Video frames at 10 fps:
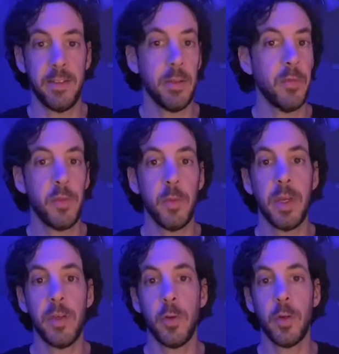Some of you
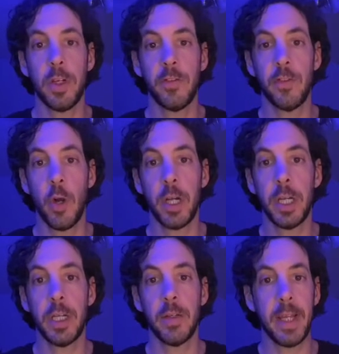may have already
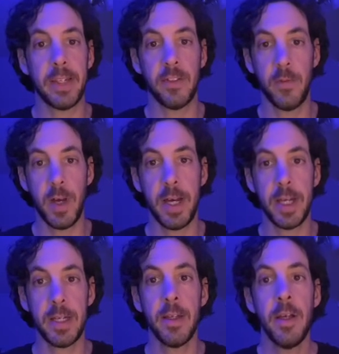started it, that's fine,